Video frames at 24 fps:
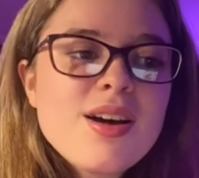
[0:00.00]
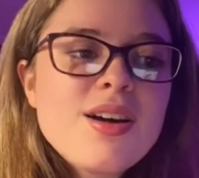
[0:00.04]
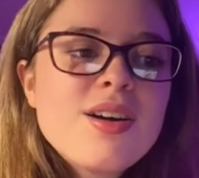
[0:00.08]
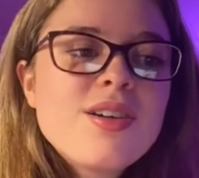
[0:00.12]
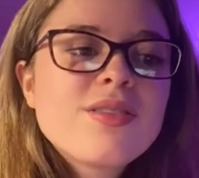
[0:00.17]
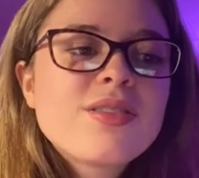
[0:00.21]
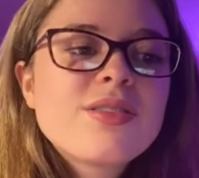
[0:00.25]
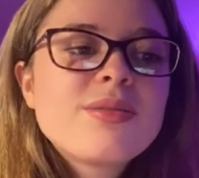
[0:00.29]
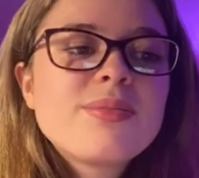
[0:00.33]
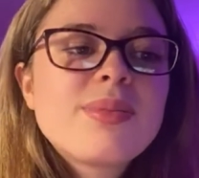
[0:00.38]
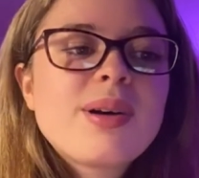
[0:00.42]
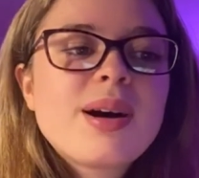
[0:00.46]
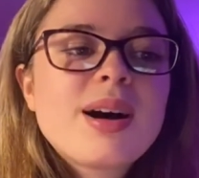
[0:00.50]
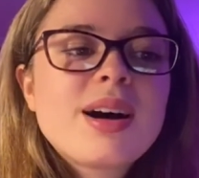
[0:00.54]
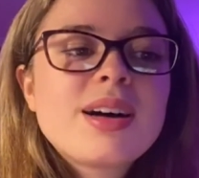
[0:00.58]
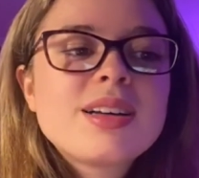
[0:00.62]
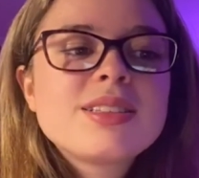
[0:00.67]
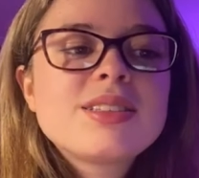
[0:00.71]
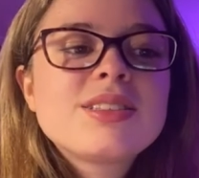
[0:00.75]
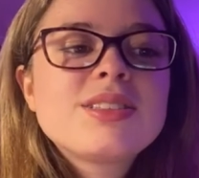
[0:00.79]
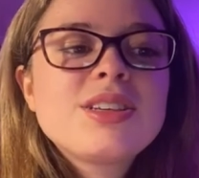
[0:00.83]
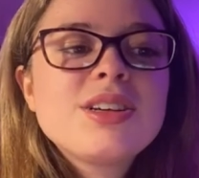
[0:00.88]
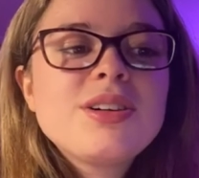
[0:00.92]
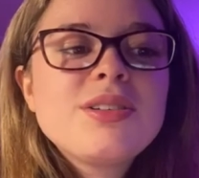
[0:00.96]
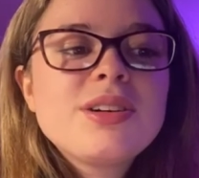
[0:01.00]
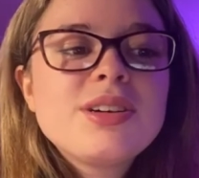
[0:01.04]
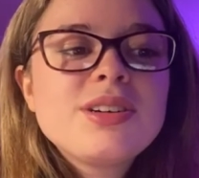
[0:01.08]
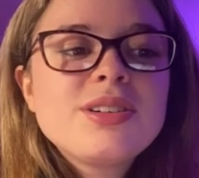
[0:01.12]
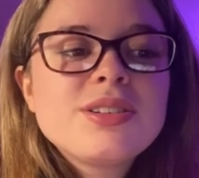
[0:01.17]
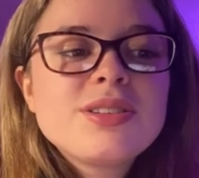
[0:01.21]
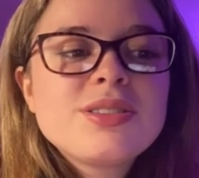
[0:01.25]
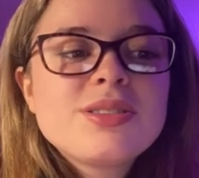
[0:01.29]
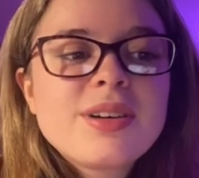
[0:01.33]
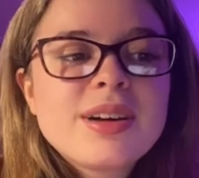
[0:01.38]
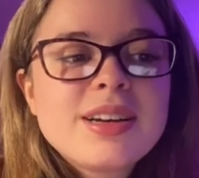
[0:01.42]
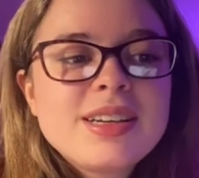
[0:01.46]
From bars
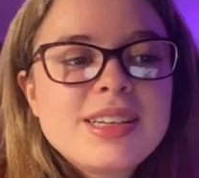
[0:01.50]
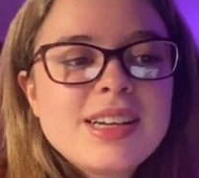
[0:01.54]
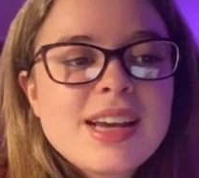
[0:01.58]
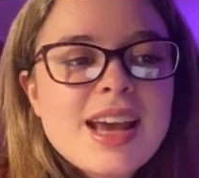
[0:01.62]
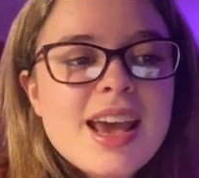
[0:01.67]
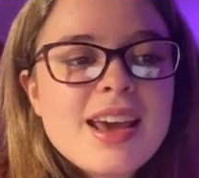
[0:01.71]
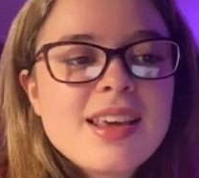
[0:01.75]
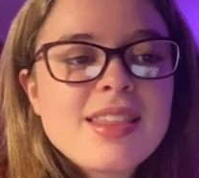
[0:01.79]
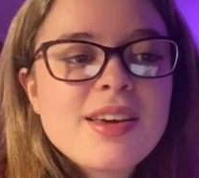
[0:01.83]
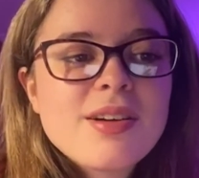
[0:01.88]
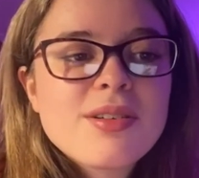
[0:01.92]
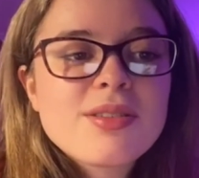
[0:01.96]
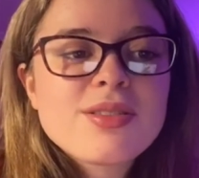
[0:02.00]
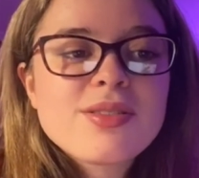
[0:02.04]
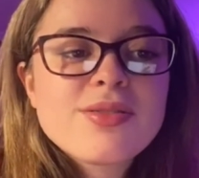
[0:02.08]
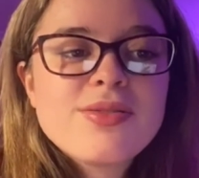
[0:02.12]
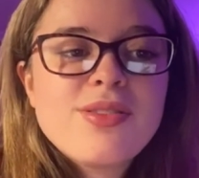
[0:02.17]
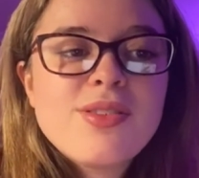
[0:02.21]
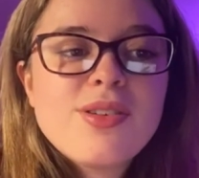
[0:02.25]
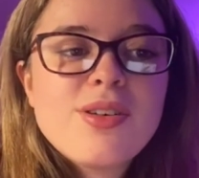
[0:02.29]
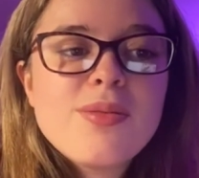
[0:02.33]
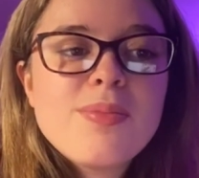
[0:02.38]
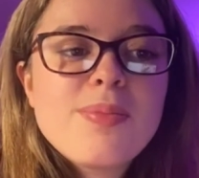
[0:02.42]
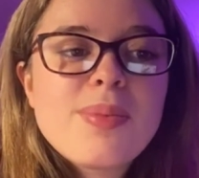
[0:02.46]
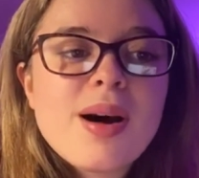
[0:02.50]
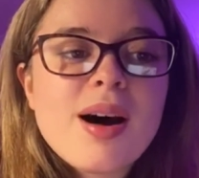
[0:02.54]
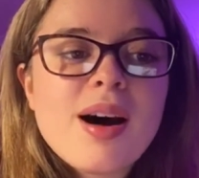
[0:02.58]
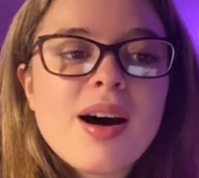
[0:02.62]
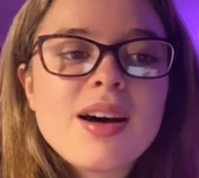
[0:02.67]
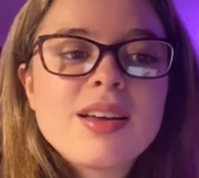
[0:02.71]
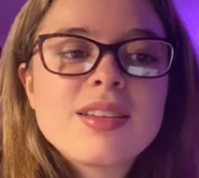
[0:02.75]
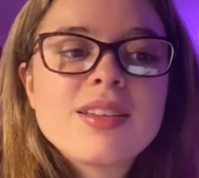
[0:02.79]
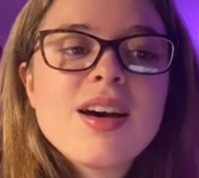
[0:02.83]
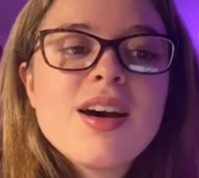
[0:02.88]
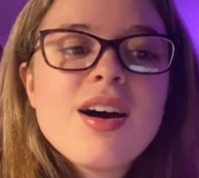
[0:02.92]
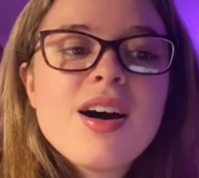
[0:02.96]
228 there is a 4
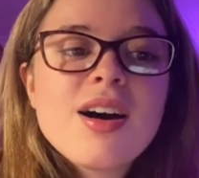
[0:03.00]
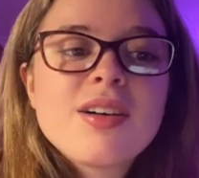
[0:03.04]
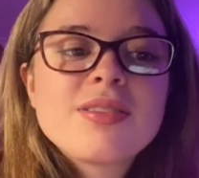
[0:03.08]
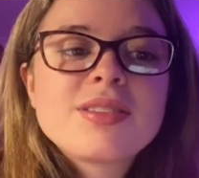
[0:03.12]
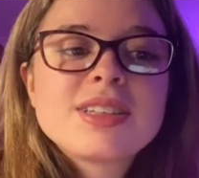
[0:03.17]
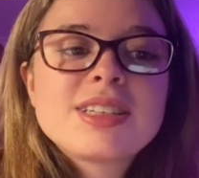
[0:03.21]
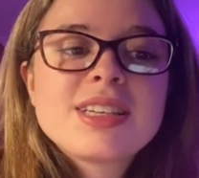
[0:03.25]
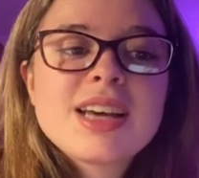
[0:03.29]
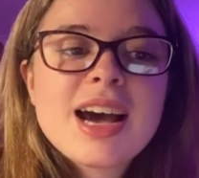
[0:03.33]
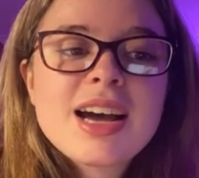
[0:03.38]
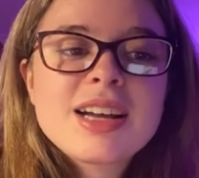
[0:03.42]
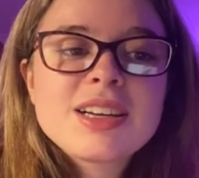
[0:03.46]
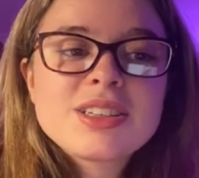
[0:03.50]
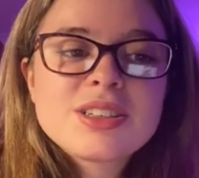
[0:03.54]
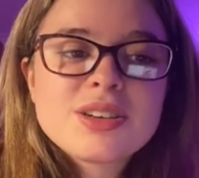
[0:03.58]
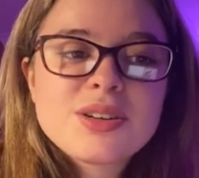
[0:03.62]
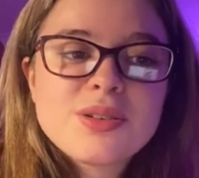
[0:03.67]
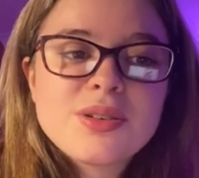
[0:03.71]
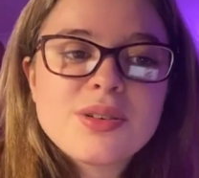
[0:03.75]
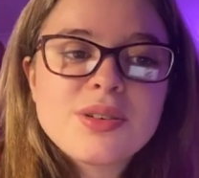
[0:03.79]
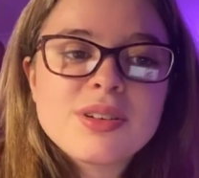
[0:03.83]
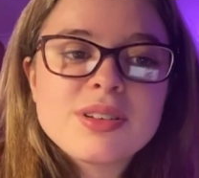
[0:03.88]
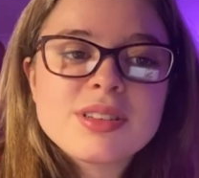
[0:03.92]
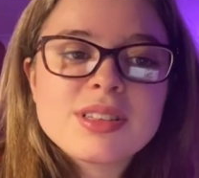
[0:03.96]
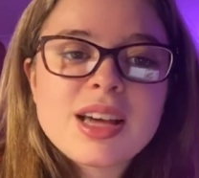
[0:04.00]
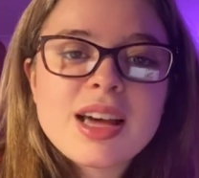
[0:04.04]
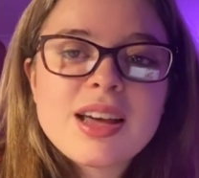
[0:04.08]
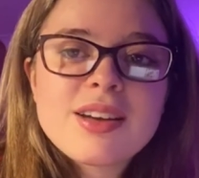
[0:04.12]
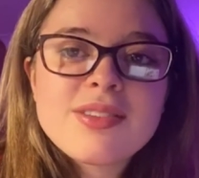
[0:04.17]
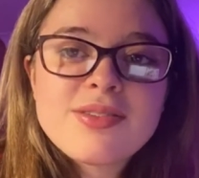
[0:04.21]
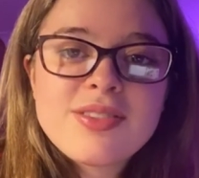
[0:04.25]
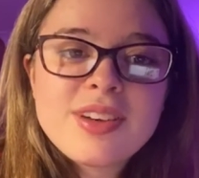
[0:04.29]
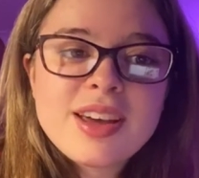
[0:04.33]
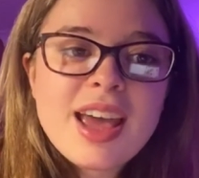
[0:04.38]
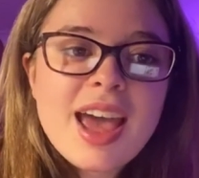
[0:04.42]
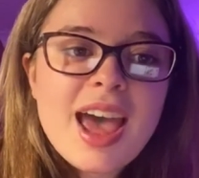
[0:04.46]
bars of detached chords, and
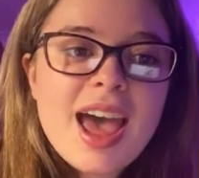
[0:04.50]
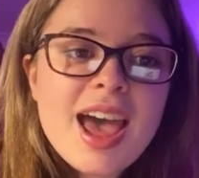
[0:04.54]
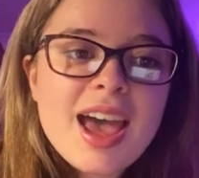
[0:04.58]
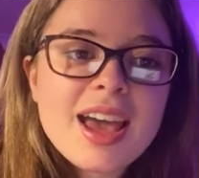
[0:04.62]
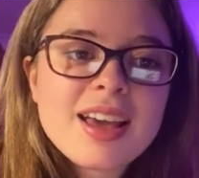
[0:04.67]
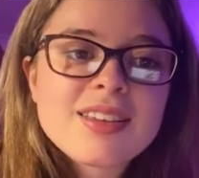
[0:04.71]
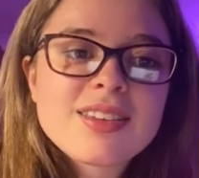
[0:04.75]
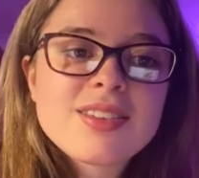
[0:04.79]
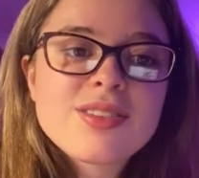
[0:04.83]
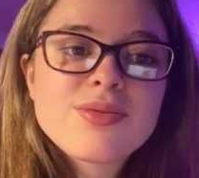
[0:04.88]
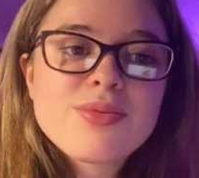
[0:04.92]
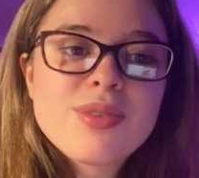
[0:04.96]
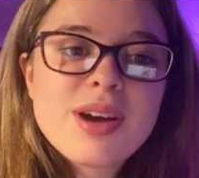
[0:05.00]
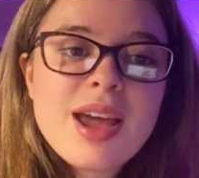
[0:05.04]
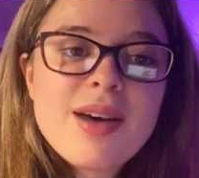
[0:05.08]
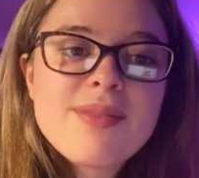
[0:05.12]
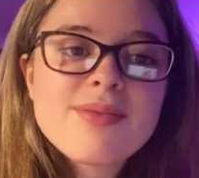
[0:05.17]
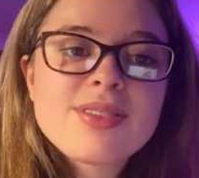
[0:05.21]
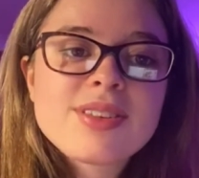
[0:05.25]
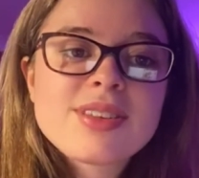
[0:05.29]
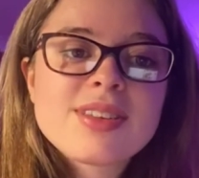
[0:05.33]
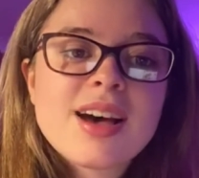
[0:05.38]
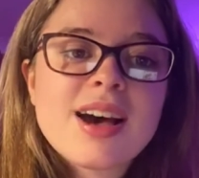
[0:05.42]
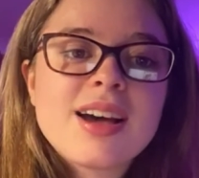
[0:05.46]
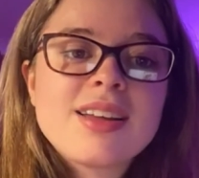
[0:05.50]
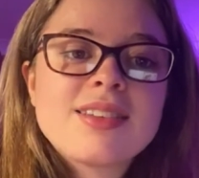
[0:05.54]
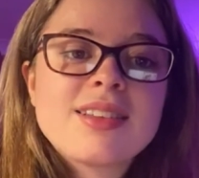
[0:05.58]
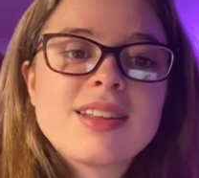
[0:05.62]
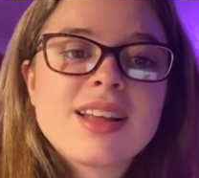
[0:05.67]
figure X is re-emphasising the